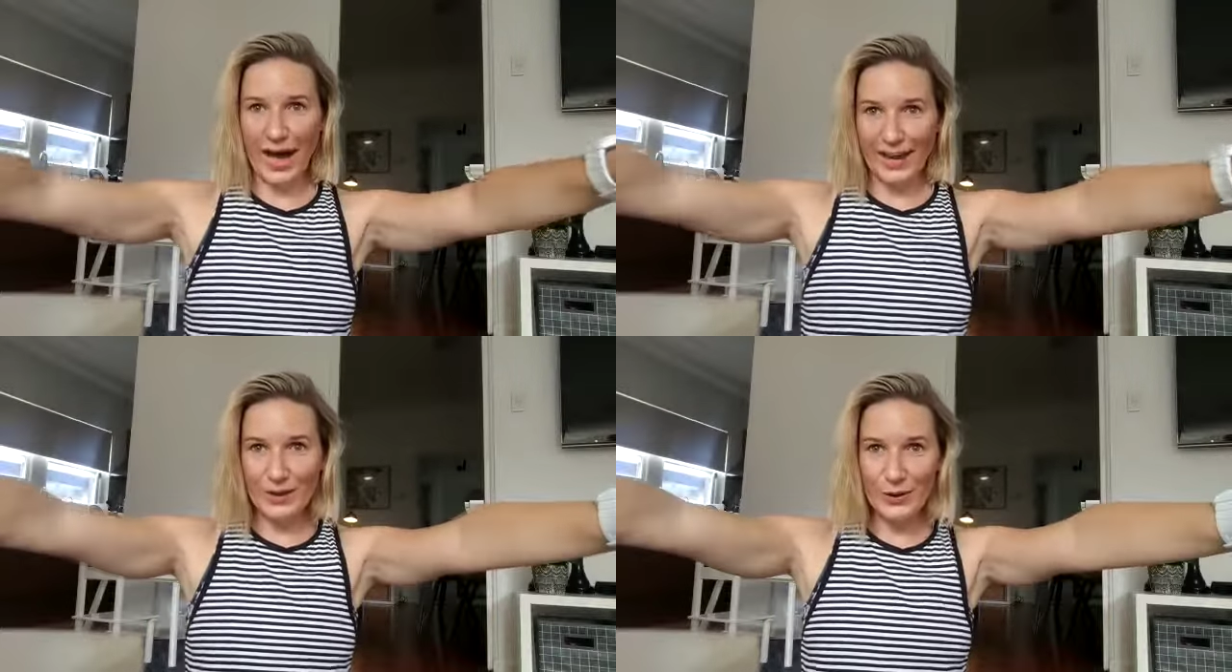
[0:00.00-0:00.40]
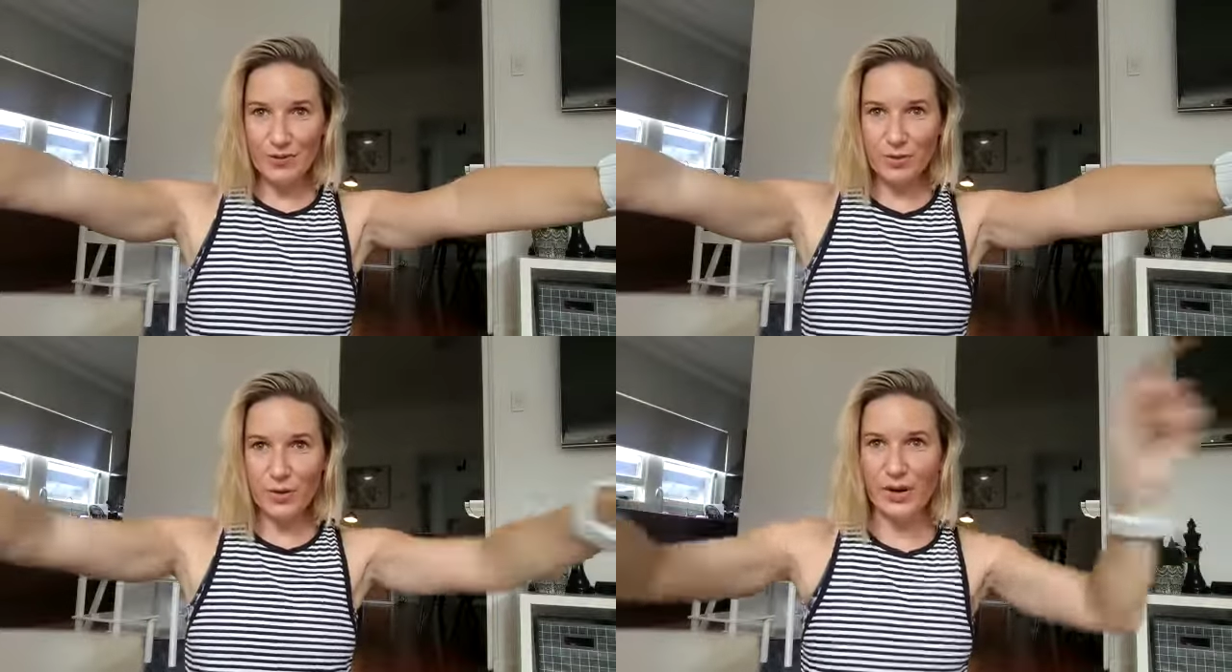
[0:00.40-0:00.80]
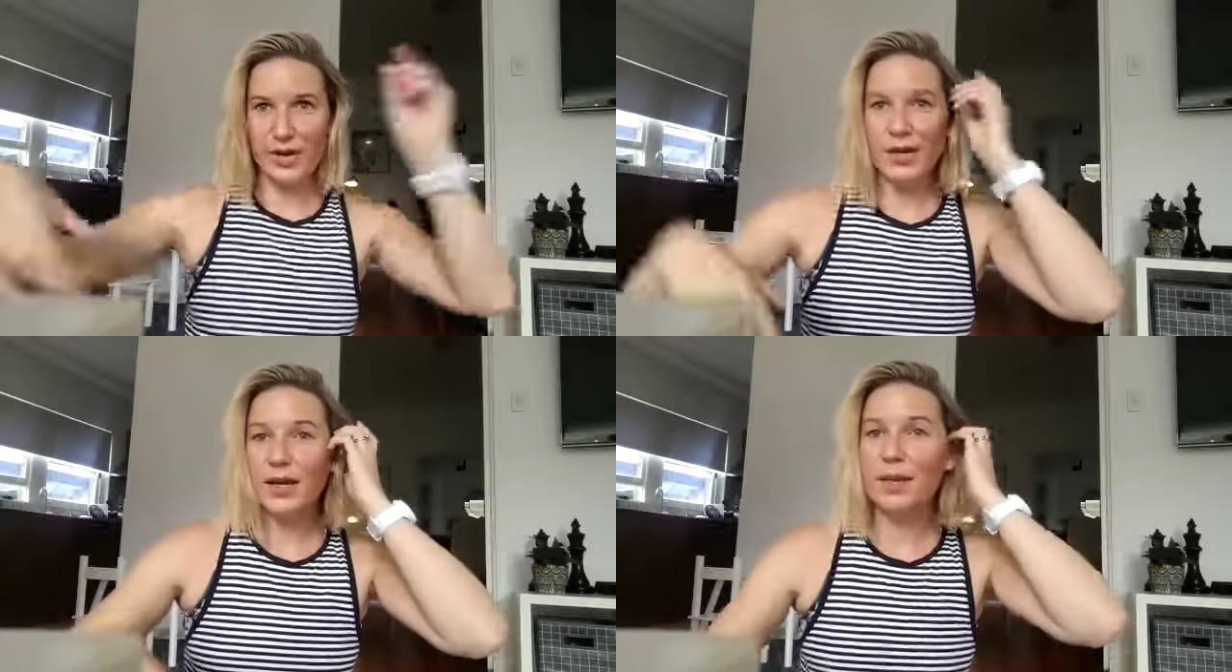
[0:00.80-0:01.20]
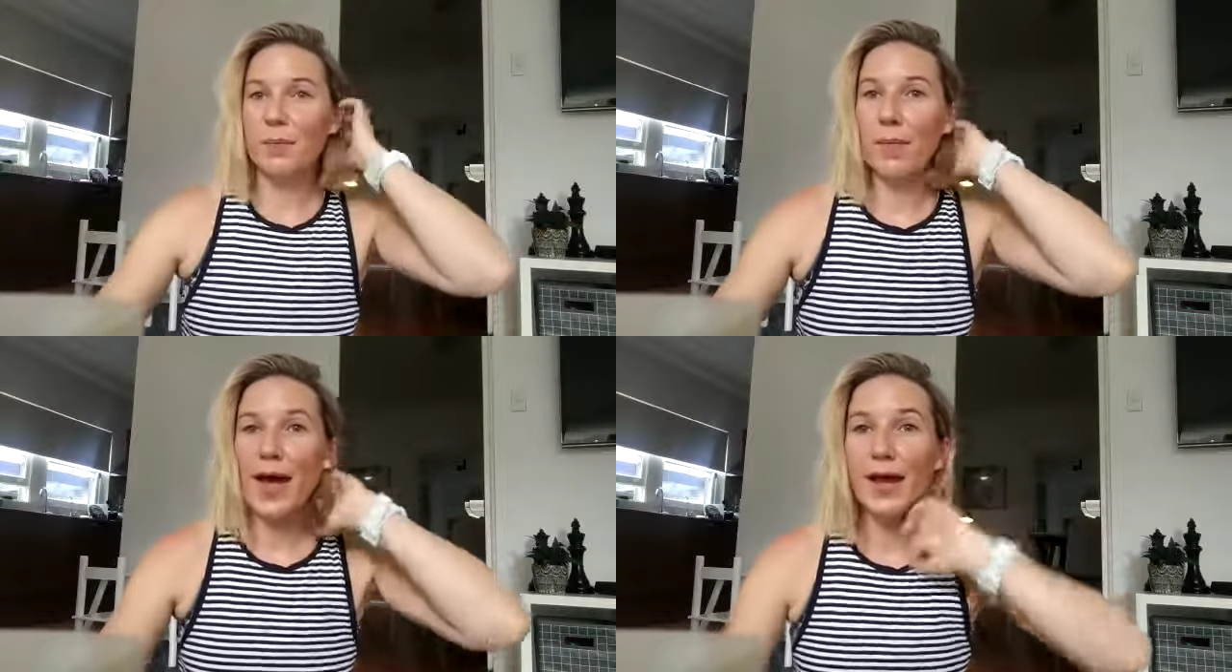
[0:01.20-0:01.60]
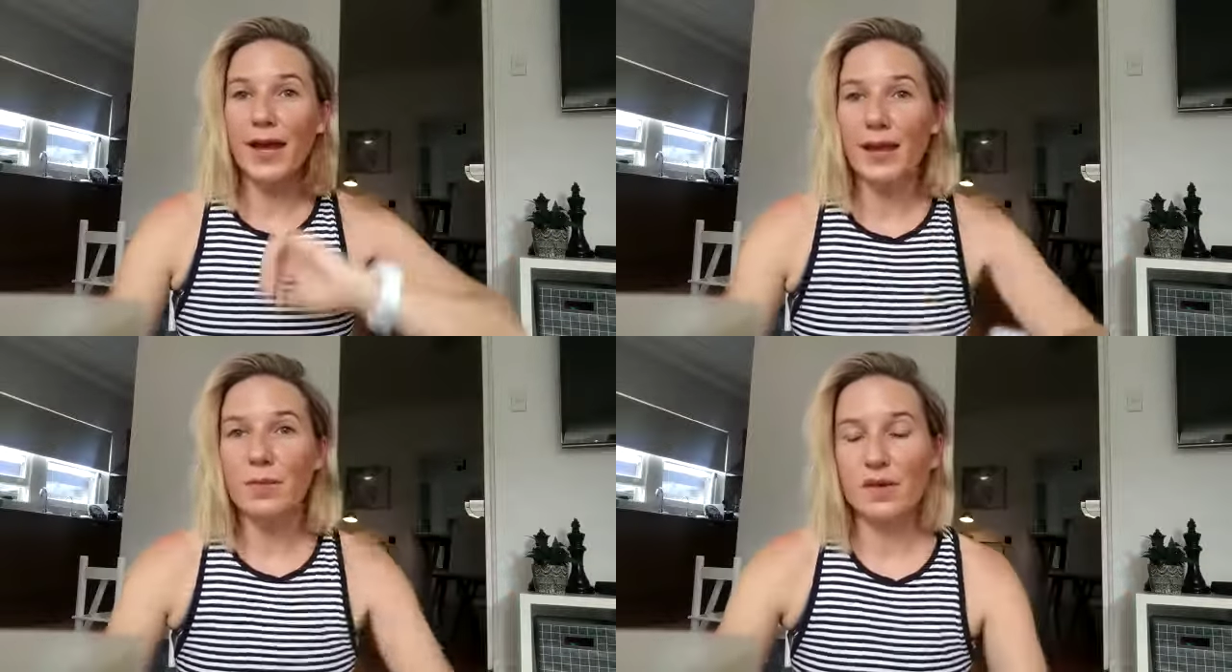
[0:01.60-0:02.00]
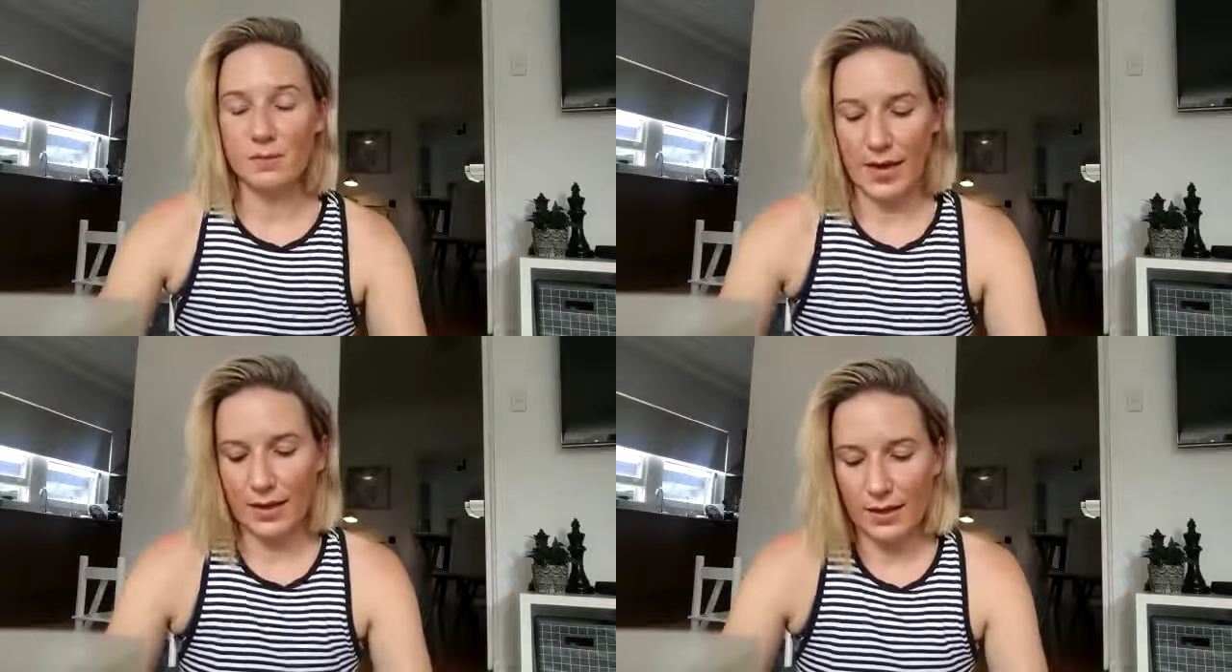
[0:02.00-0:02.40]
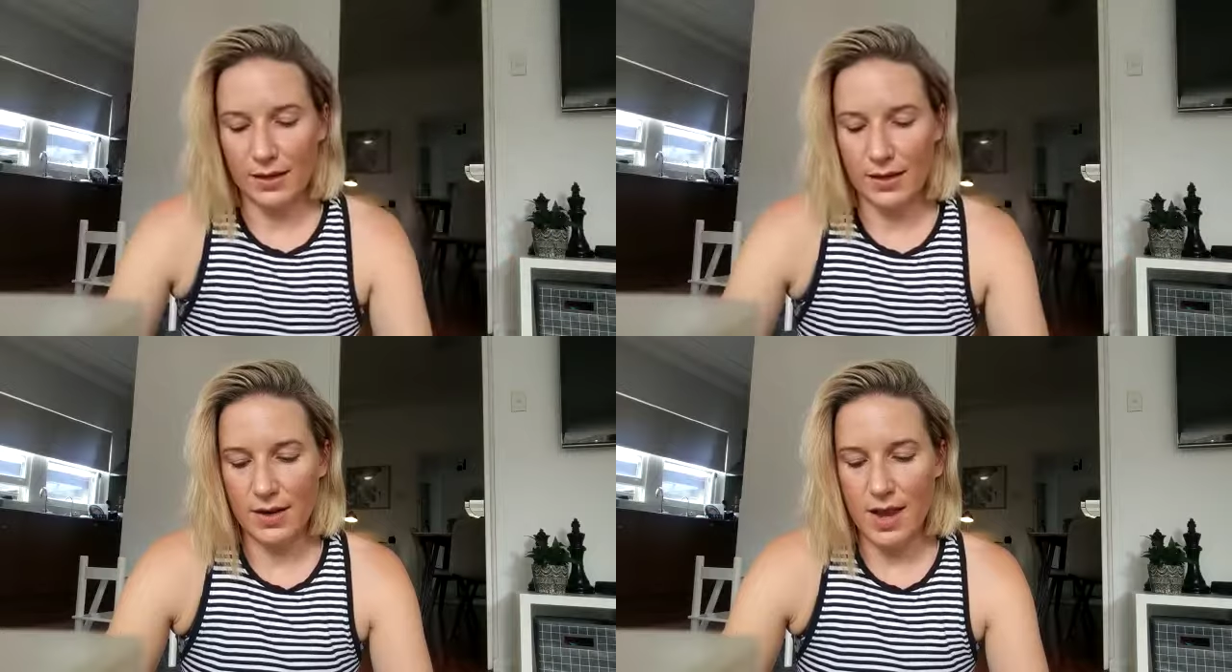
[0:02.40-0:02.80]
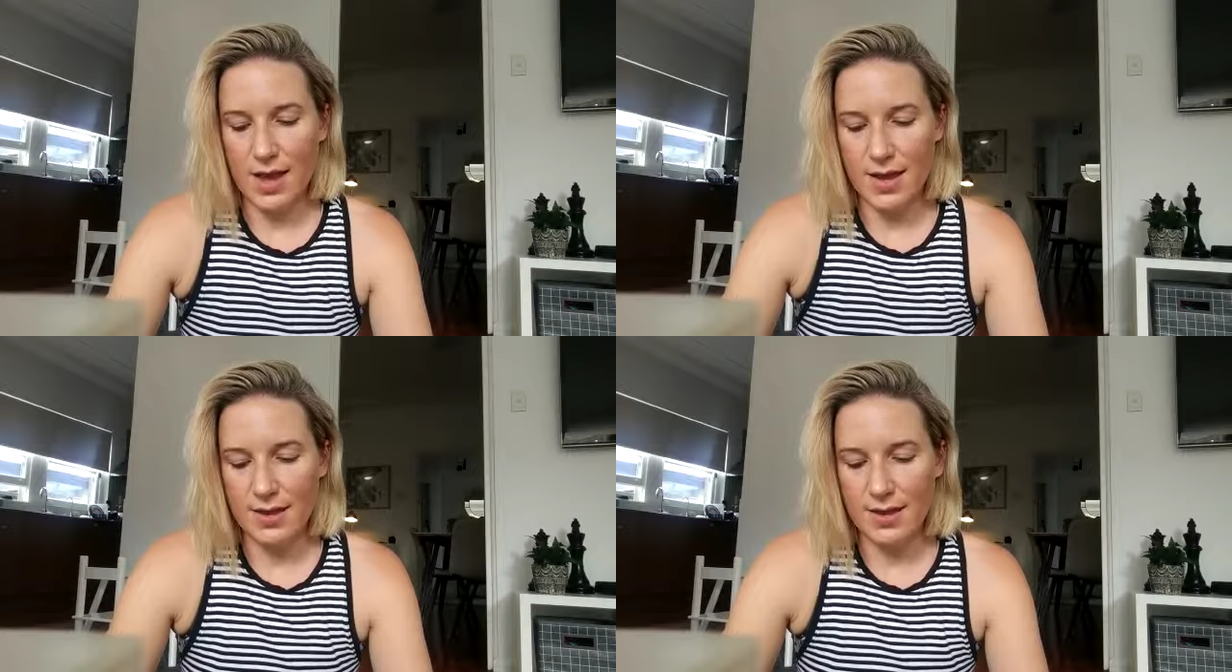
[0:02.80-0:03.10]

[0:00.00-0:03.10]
Hello everybody, my name is Madeline